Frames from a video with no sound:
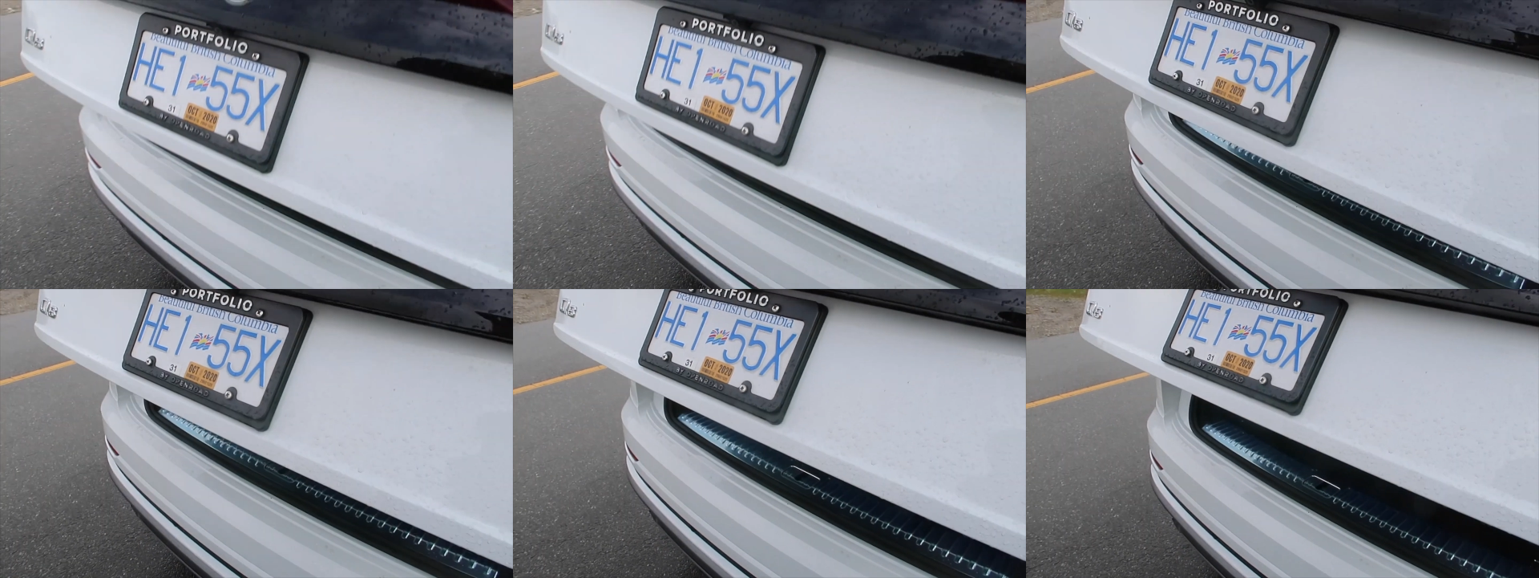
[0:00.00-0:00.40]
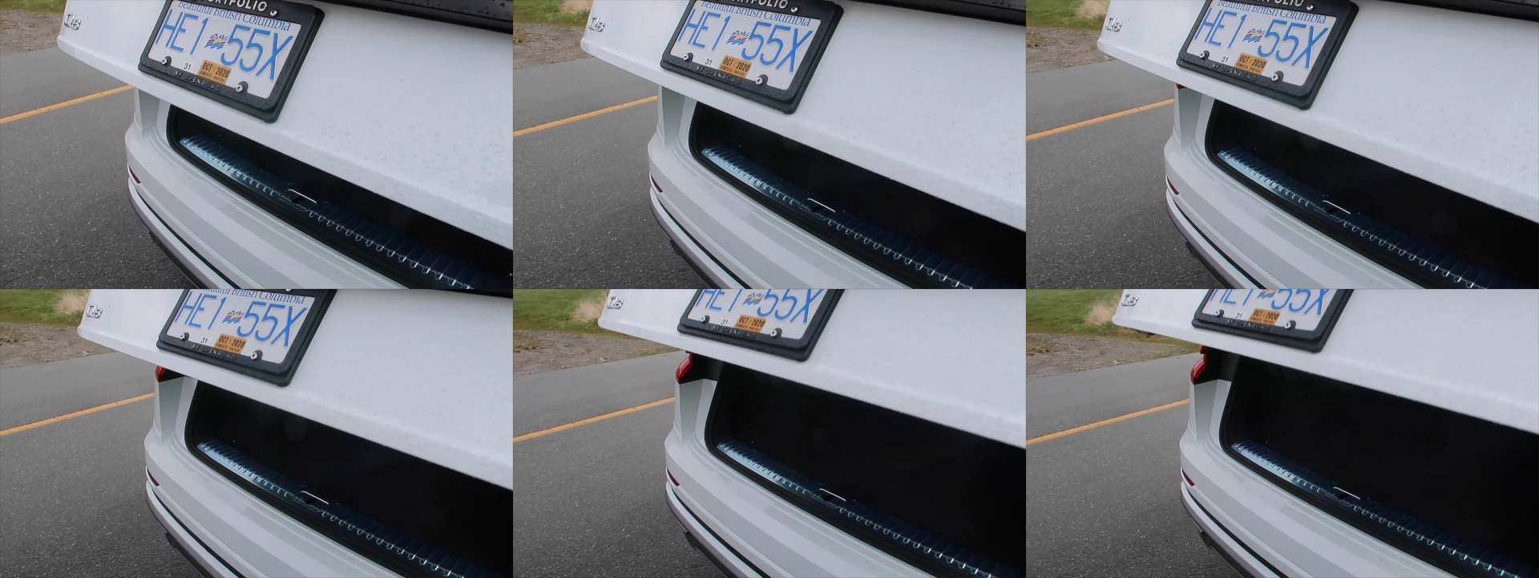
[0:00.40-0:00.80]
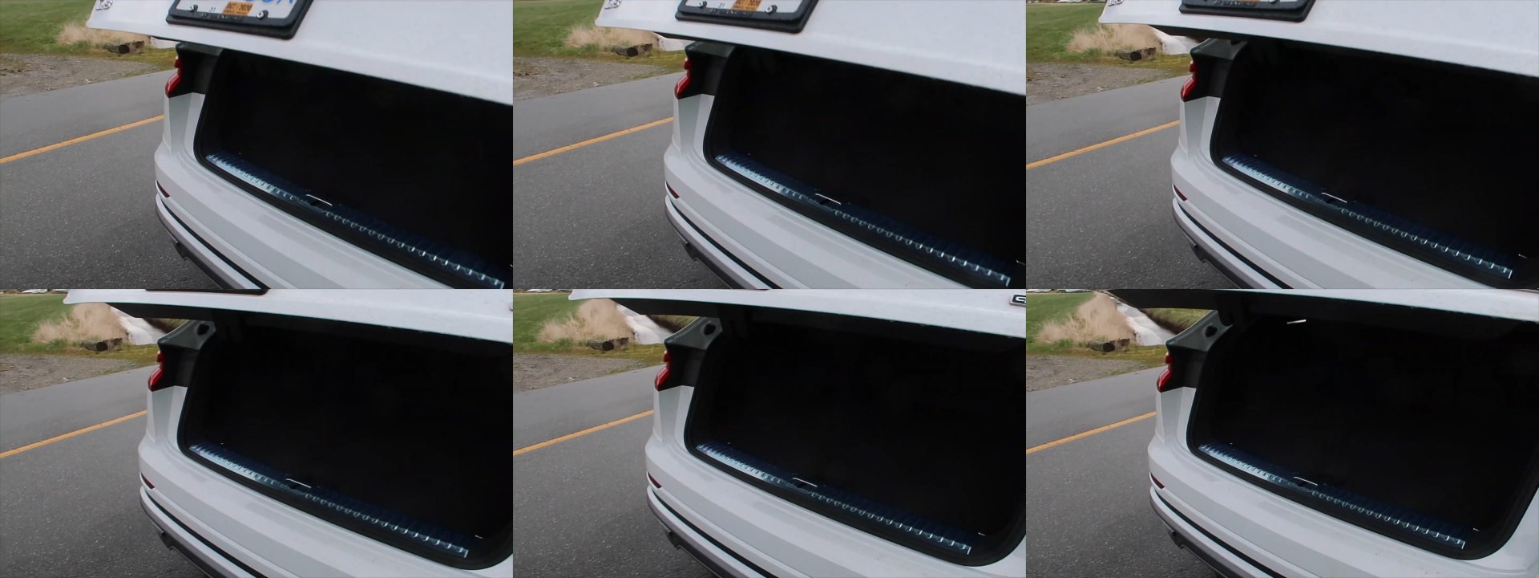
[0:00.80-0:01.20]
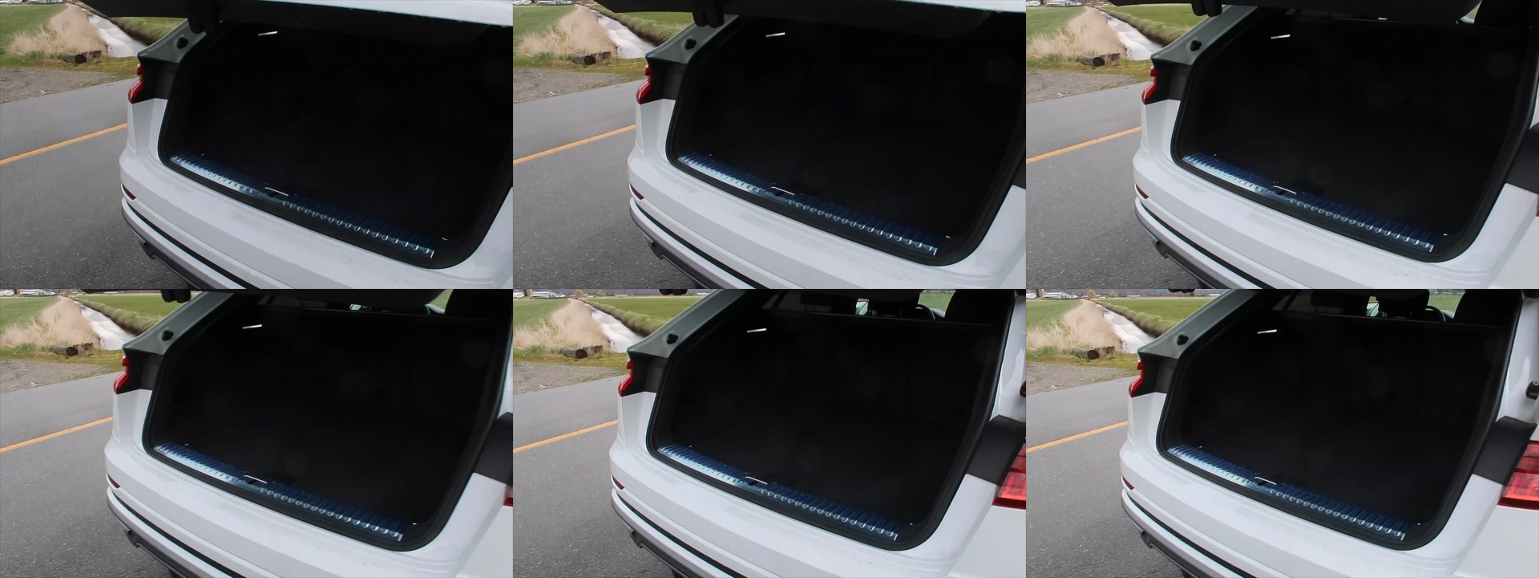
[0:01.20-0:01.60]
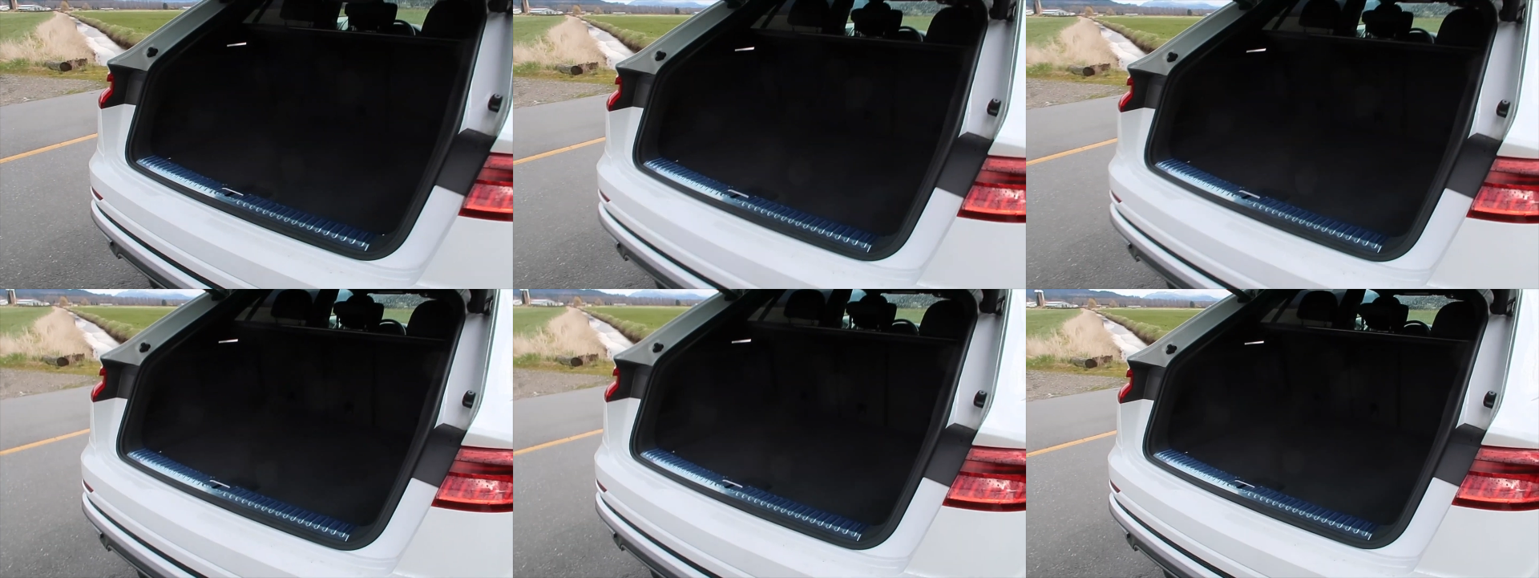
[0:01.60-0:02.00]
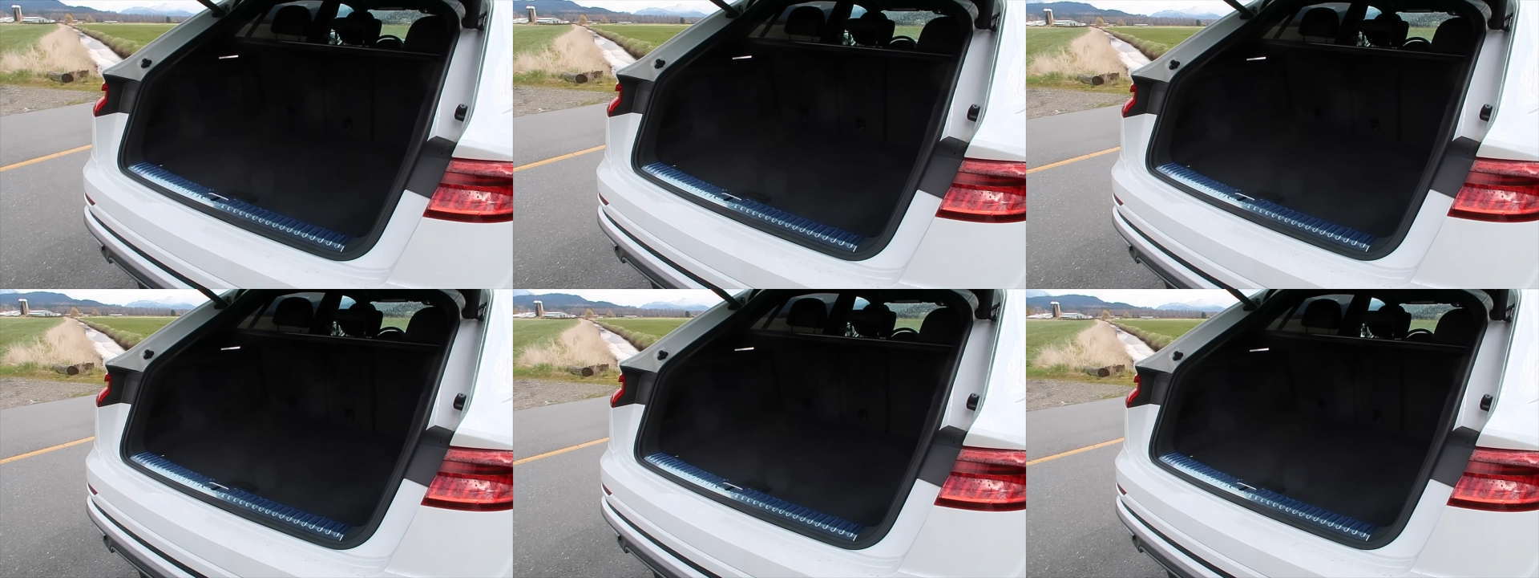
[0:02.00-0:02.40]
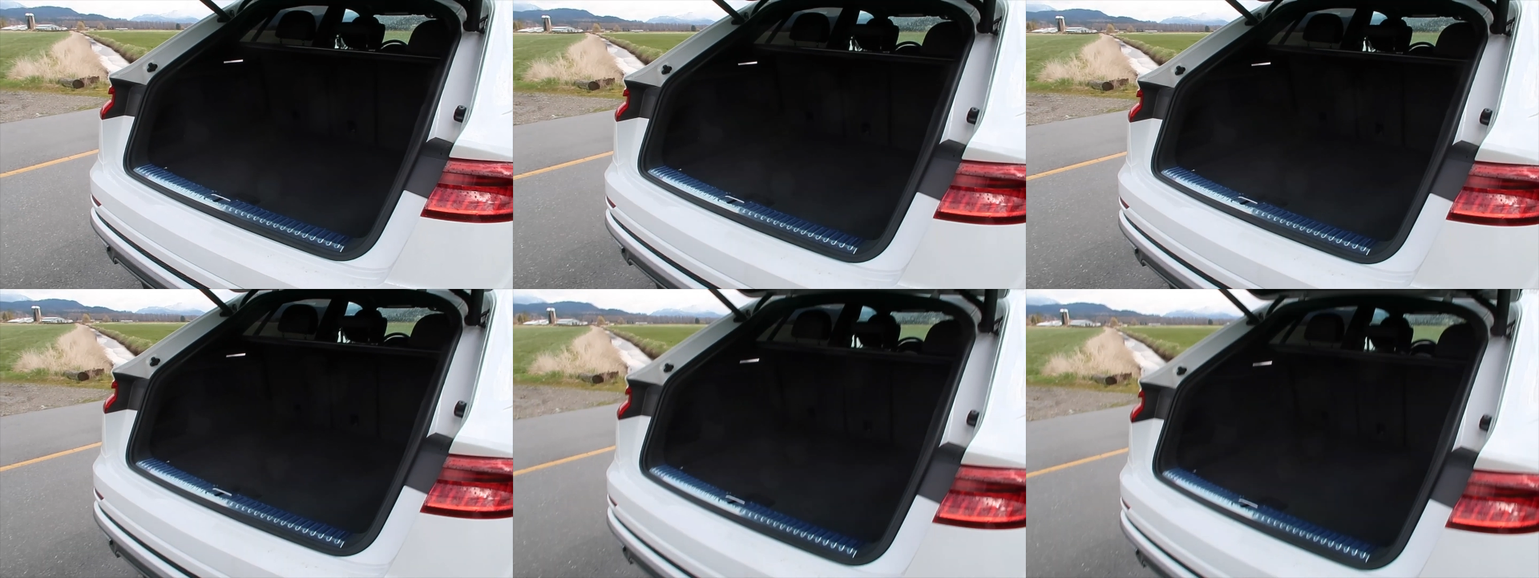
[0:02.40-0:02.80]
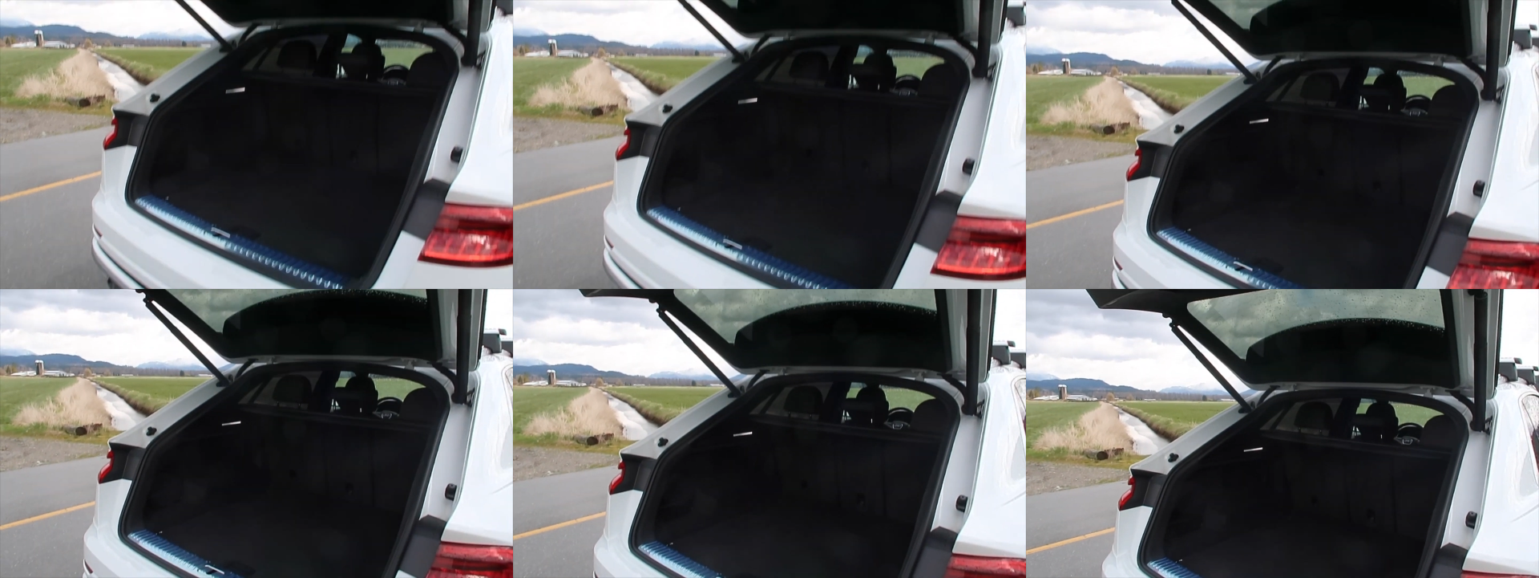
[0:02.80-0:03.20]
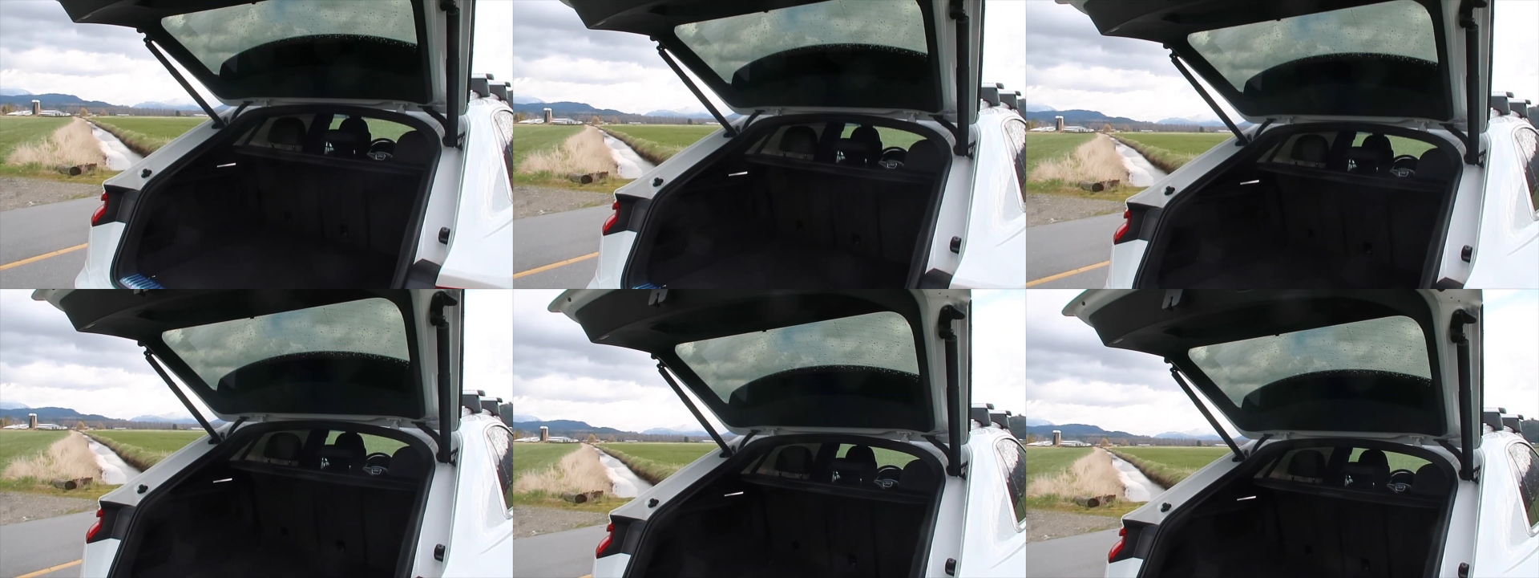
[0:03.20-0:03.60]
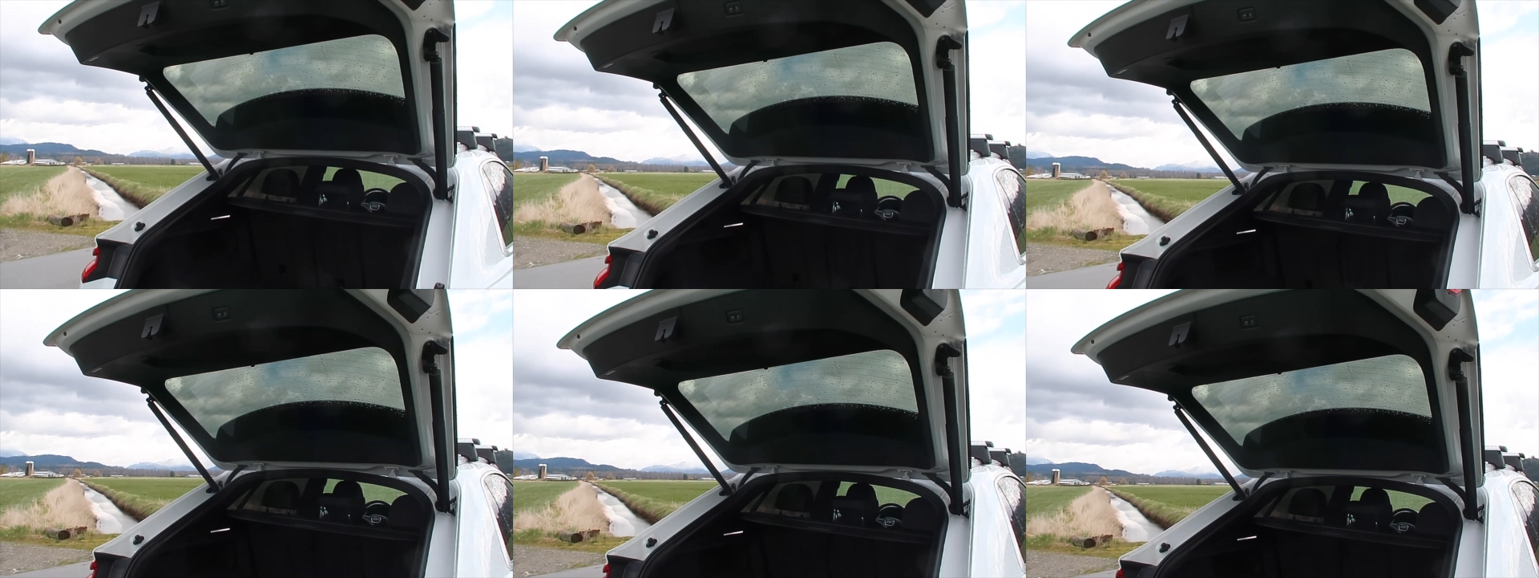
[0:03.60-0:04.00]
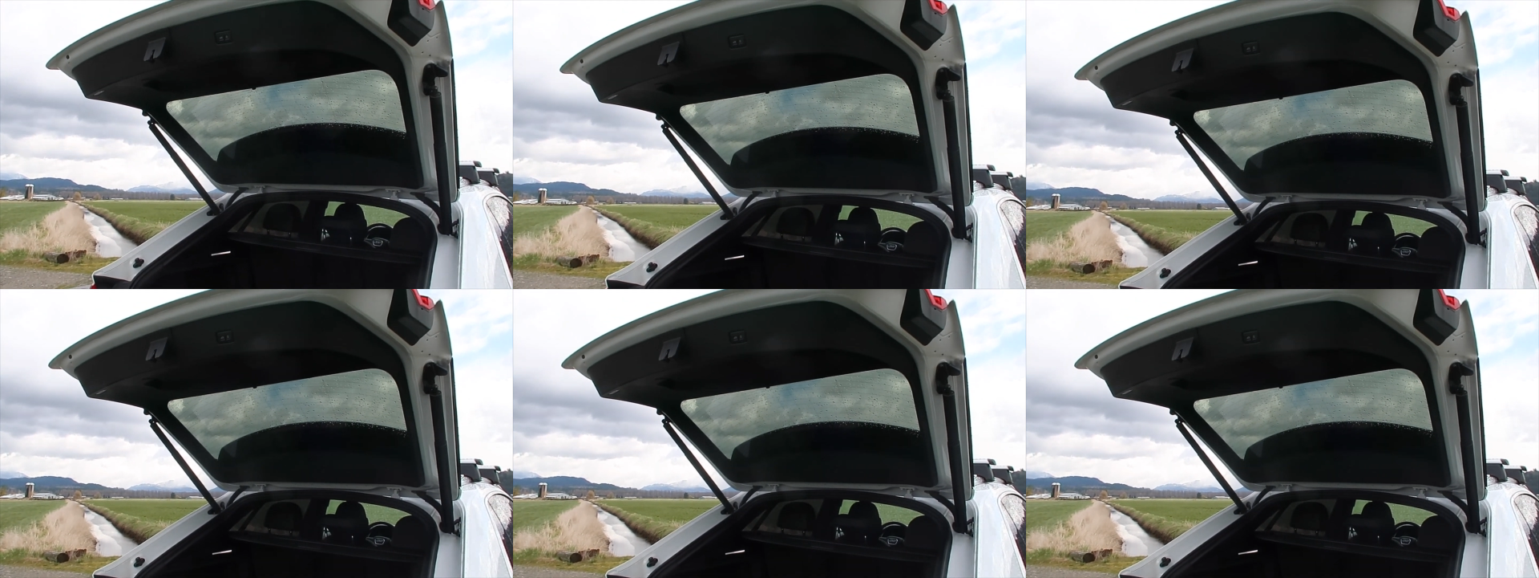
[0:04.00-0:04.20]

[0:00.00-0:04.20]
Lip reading: (no speaker visible)